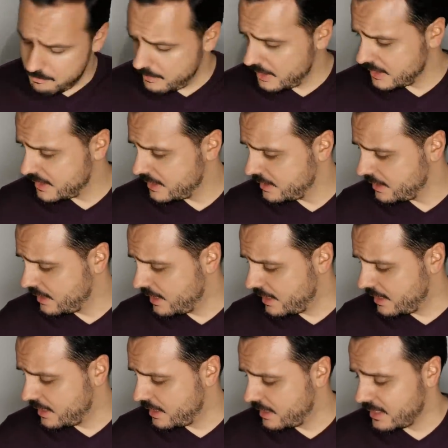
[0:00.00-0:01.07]
But
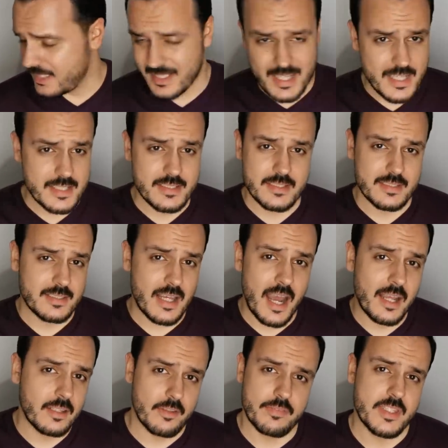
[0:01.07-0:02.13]
uh, again,
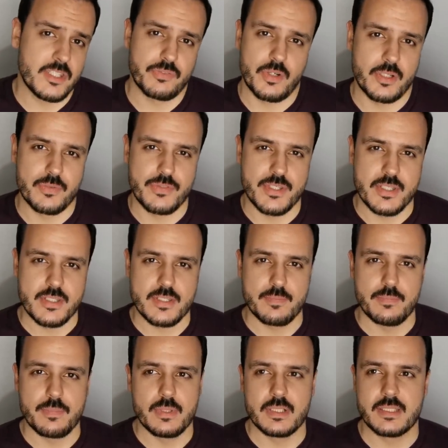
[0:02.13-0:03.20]
I love these fragrances,
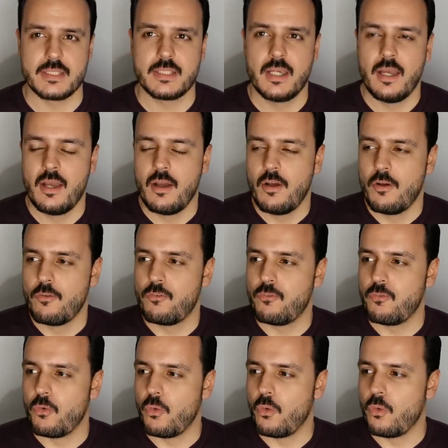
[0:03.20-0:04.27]
but
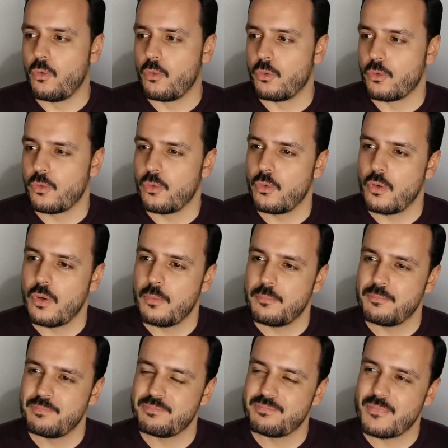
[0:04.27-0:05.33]
for
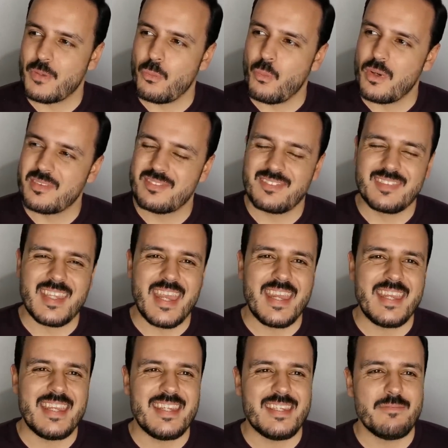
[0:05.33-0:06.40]
what
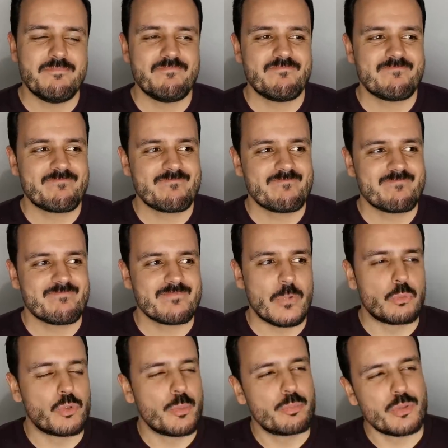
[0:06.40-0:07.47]
they
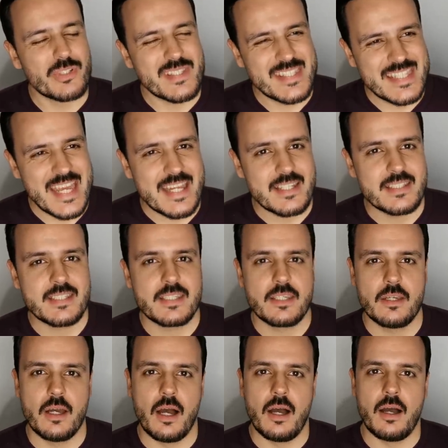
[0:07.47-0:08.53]
represent,
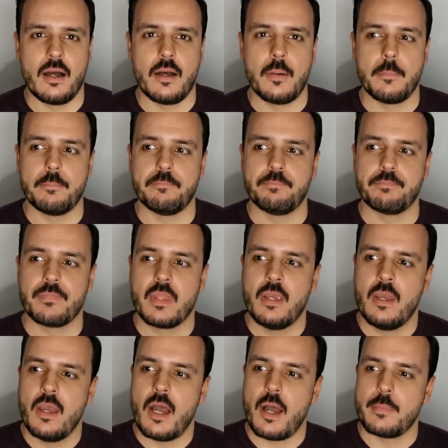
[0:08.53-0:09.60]
um,
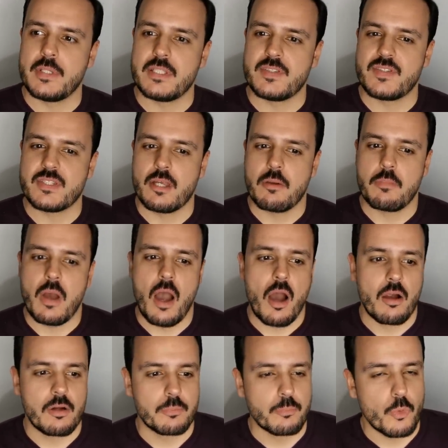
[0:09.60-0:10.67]
I mean, some
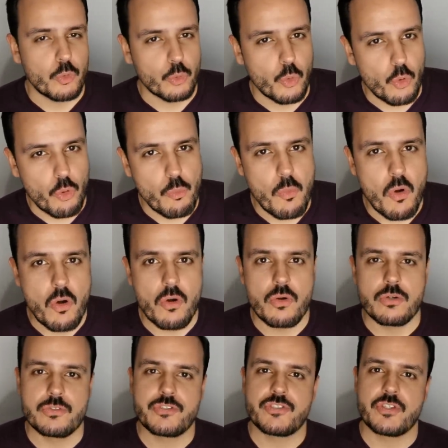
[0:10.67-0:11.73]
are more
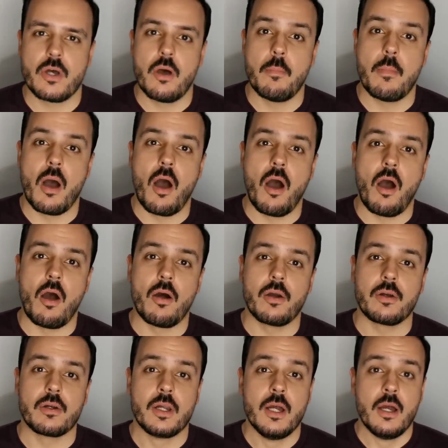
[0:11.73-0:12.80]
gourmand, some
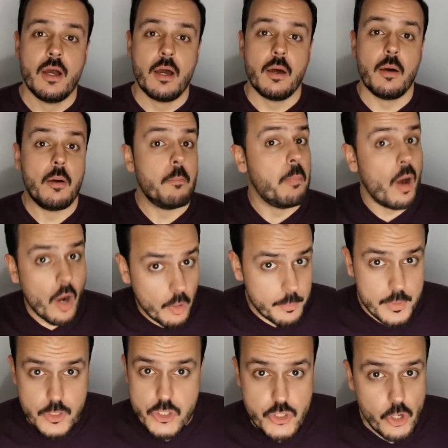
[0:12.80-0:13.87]
are a
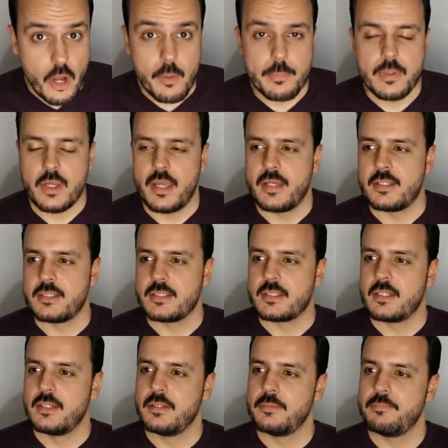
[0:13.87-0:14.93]
barber shop, and